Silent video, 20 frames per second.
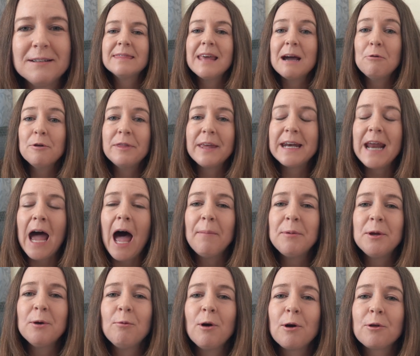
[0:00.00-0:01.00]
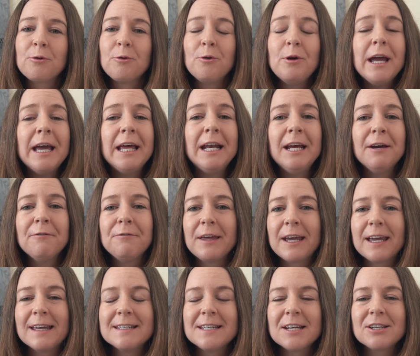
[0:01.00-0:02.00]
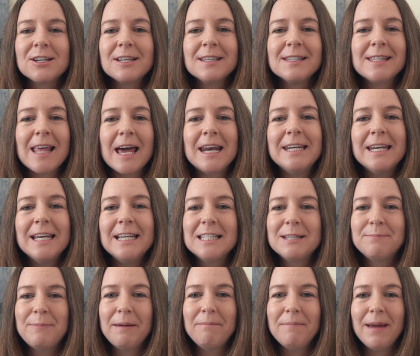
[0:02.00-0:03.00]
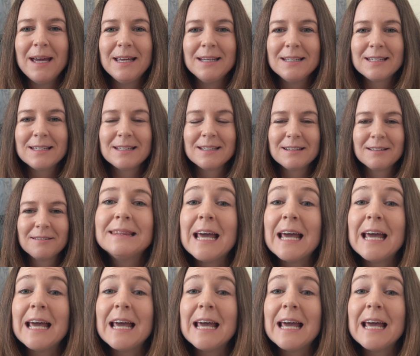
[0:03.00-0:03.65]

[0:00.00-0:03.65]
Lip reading: They will then help you work through any of the conditions that need to be met.